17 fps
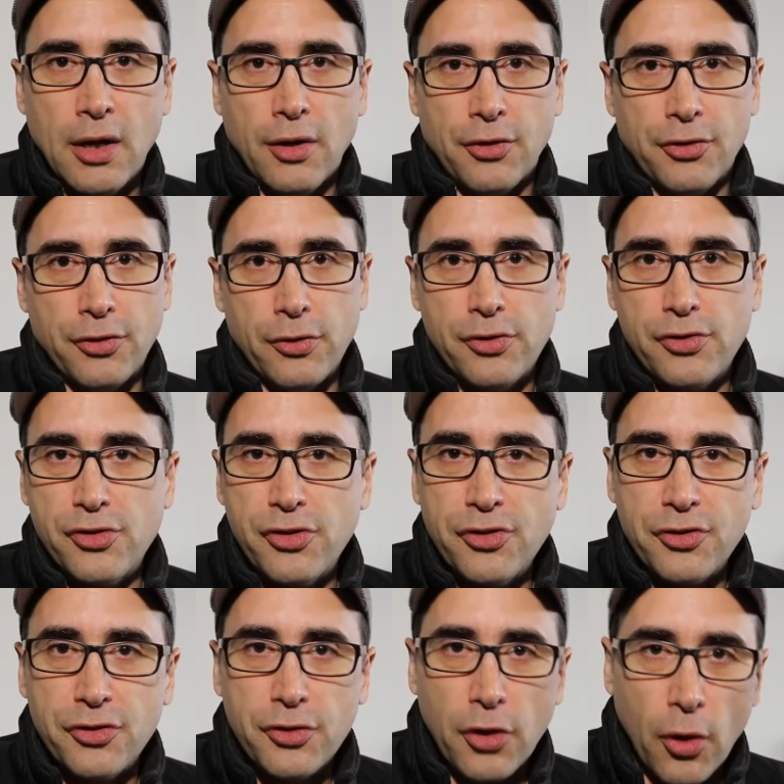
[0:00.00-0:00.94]
So
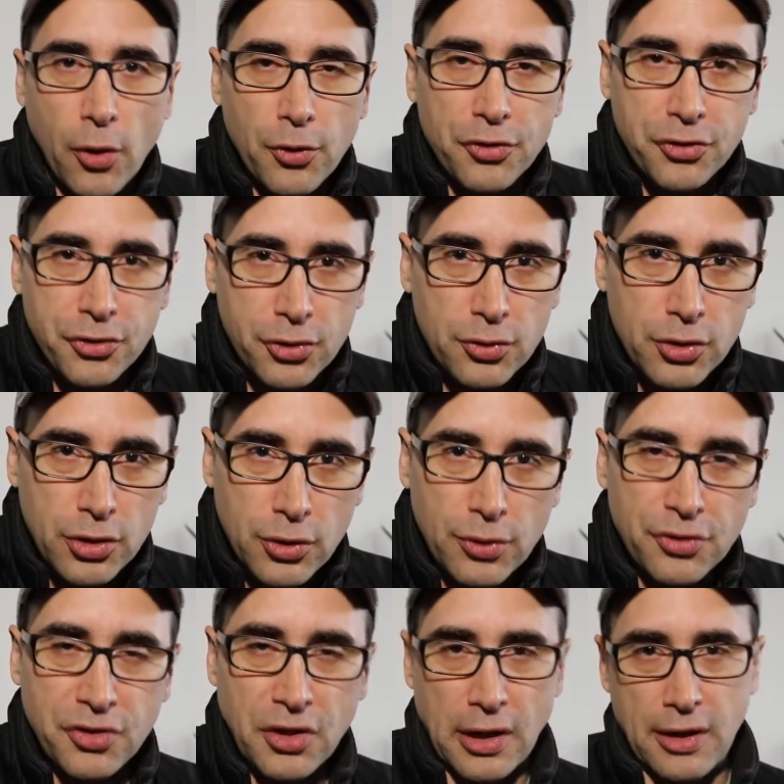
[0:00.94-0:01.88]
just those two
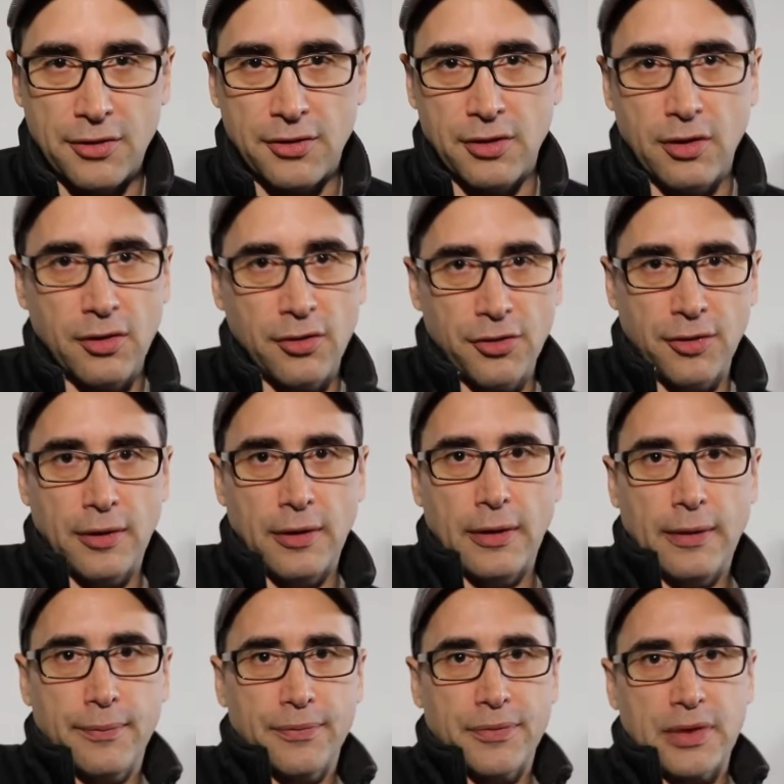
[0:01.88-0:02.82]
use cases
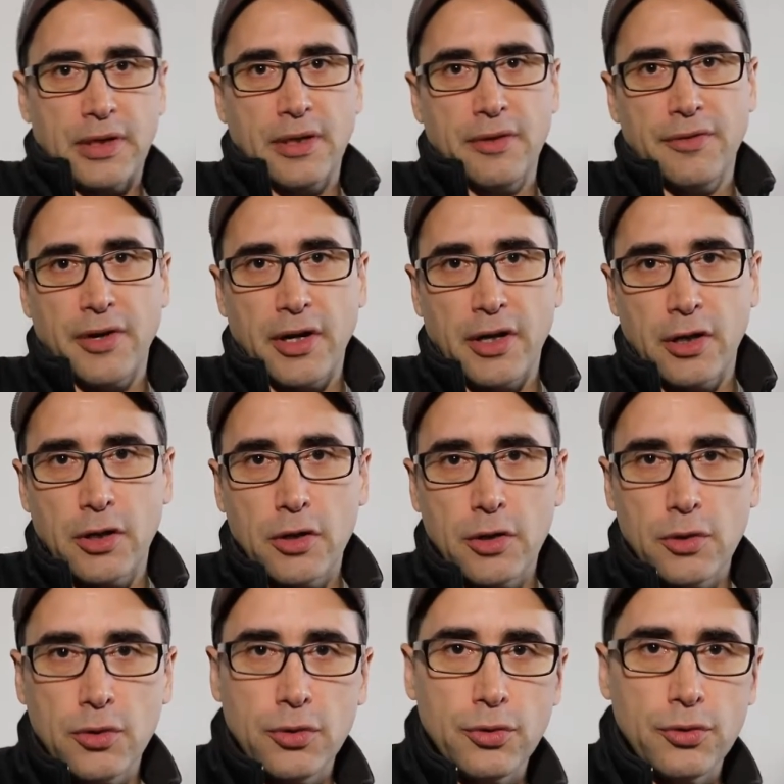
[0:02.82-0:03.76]
give it a
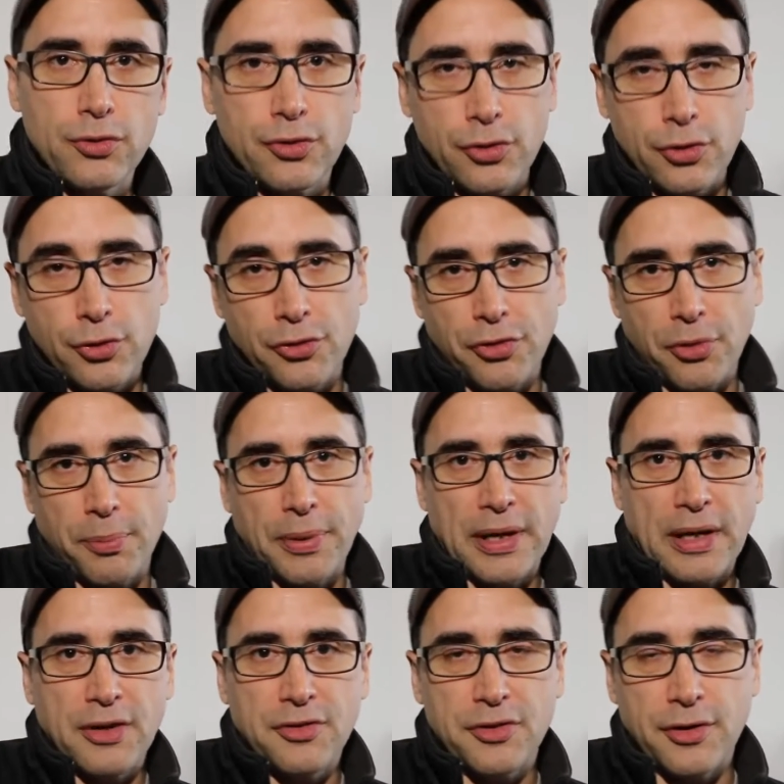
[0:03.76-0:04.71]
huge user
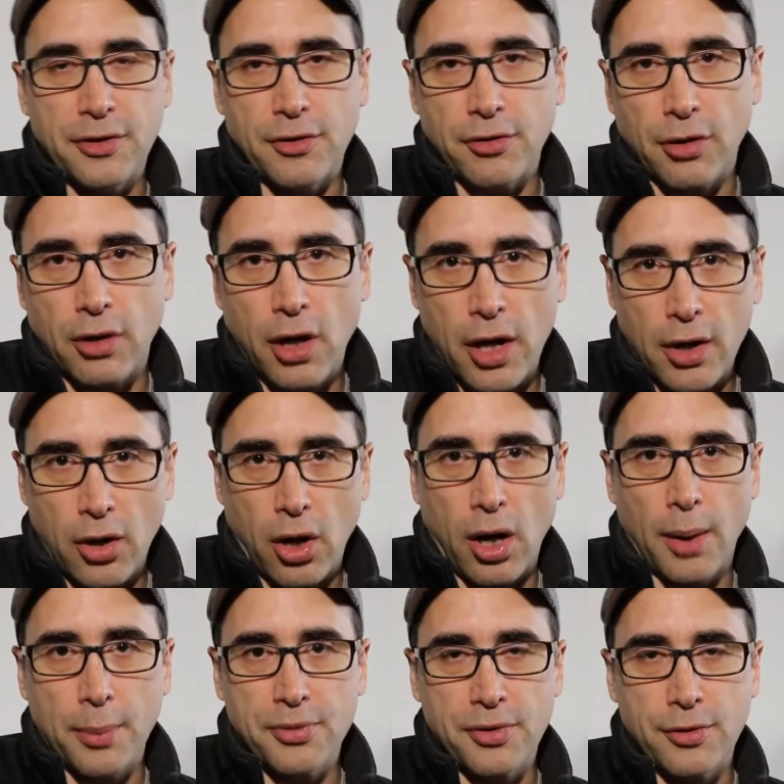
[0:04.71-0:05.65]
base, and there's a lot of
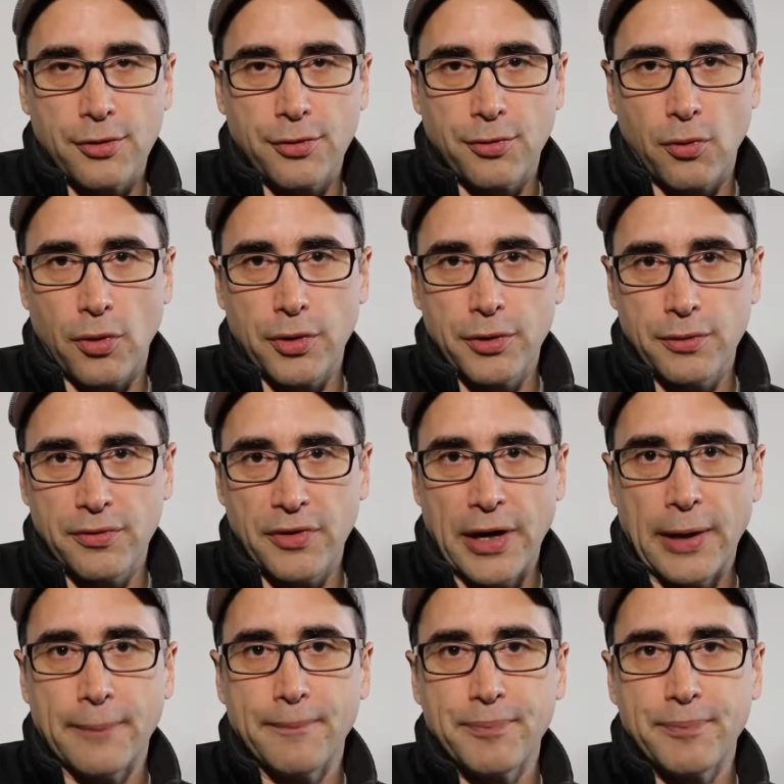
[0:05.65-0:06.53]
options for you there.